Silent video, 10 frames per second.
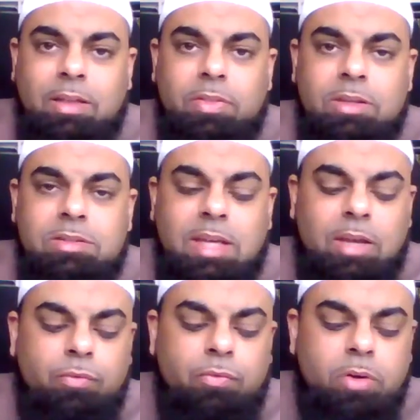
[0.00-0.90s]
in this
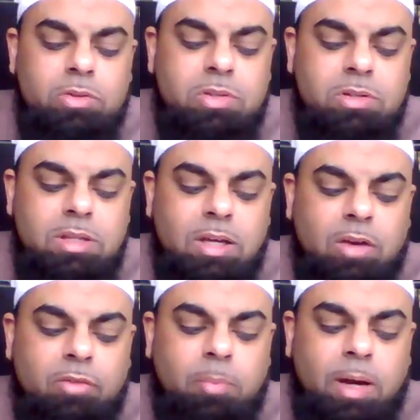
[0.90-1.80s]
adversity
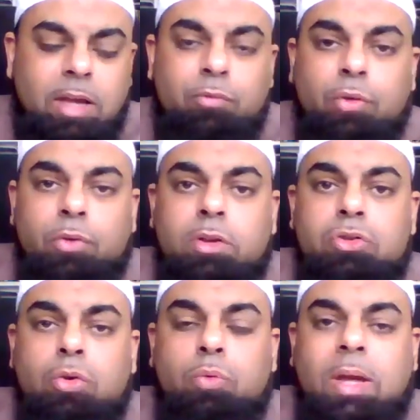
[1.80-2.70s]
of mine for the
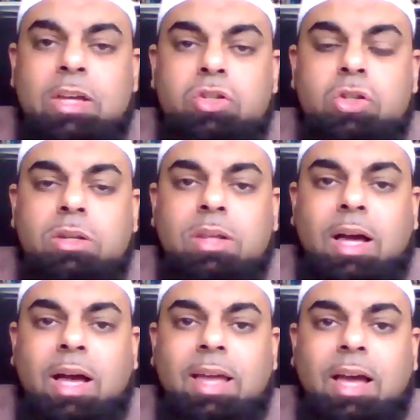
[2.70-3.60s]
duration
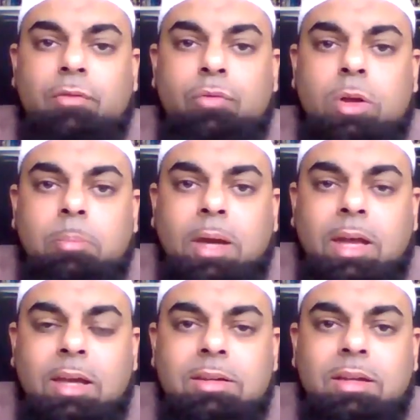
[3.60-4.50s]
that I have
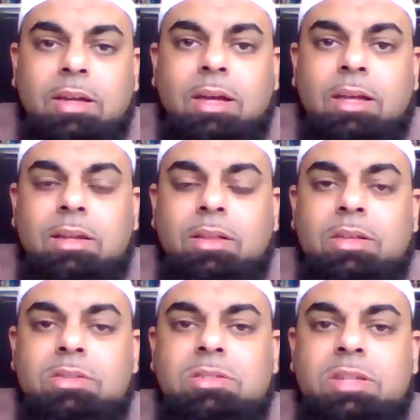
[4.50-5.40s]
remained in
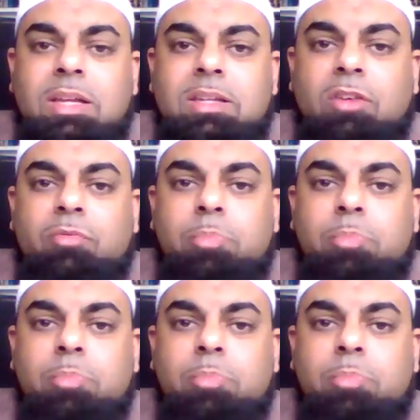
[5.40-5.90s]
the state of